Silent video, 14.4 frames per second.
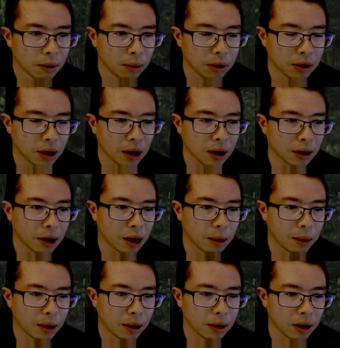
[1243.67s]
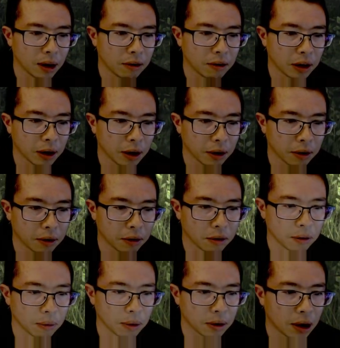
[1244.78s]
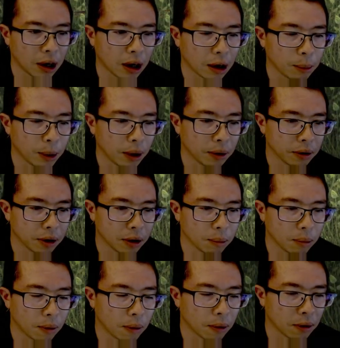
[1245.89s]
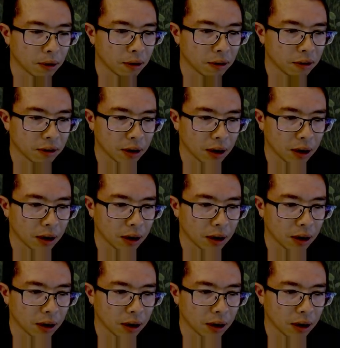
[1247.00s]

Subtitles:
We talk a lot about loving others, and we talk about the importance